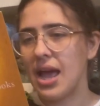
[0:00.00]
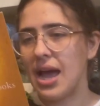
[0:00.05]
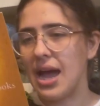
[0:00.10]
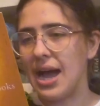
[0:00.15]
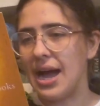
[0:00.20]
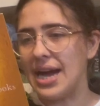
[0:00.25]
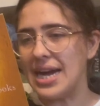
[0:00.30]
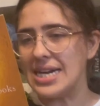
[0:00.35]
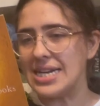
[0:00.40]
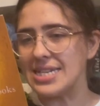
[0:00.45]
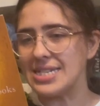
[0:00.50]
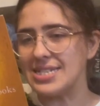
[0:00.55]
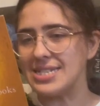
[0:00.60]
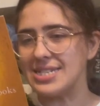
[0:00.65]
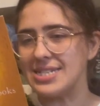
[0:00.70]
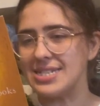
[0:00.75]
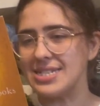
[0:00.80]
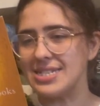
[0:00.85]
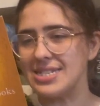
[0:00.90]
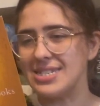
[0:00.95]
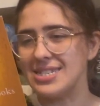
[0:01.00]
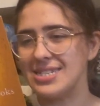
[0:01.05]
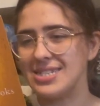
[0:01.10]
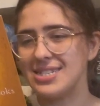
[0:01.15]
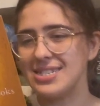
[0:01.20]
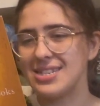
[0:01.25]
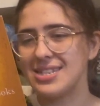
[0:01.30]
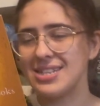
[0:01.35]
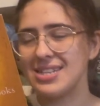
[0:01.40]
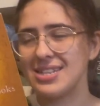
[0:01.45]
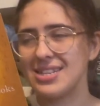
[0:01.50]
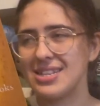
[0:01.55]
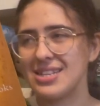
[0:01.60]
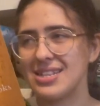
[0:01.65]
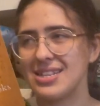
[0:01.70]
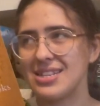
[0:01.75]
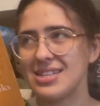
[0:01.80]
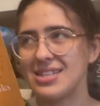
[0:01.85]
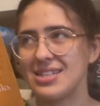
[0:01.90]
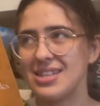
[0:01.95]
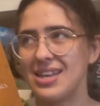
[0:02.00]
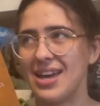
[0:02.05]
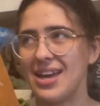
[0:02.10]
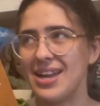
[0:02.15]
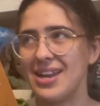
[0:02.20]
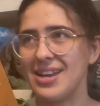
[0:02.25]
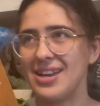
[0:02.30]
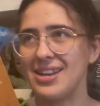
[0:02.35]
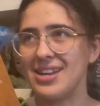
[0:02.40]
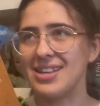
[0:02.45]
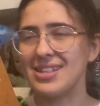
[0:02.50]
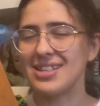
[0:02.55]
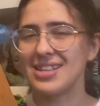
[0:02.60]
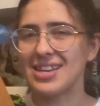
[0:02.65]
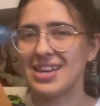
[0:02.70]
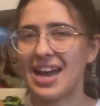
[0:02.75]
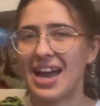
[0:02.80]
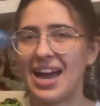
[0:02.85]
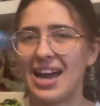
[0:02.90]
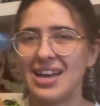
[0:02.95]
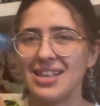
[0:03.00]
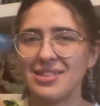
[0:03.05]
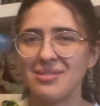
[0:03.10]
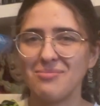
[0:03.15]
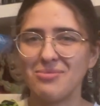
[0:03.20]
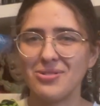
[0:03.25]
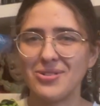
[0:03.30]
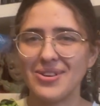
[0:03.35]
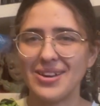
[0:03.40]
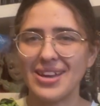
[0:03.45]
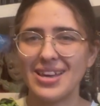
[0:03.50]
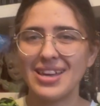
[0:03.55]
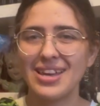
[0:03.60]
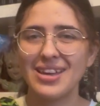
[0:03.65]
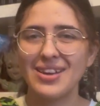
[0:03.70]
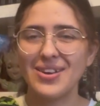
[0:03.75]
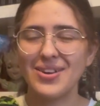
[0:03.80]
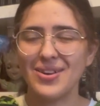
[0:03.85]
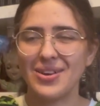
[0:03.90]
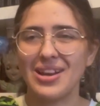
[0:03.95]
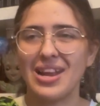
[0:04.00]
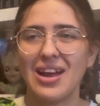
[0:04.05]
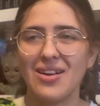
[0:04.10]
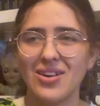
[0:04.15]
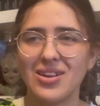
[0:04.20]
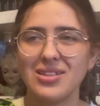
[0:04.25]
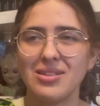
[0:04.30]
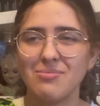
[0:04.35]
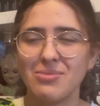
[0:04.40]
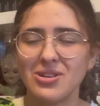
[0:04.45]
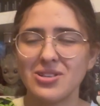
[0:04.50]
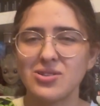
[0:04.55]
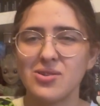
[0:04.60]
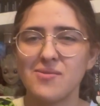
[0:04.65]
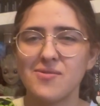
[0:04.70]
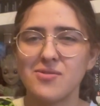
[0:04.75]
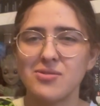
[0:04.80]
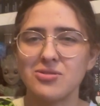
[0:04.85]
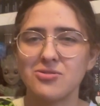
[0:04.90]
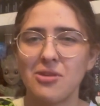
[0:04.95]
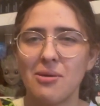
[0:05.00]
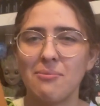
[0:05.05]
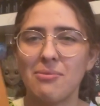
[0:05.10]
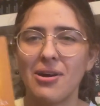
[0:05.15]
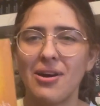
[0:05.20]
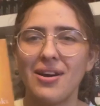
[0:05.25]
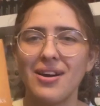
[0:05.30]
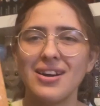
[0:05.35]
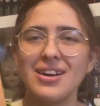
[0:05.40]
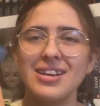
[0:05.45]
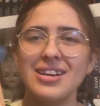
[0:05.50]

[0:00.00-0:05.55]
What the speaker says: and then the cat and the boy who inherited the bookshop from his grandpa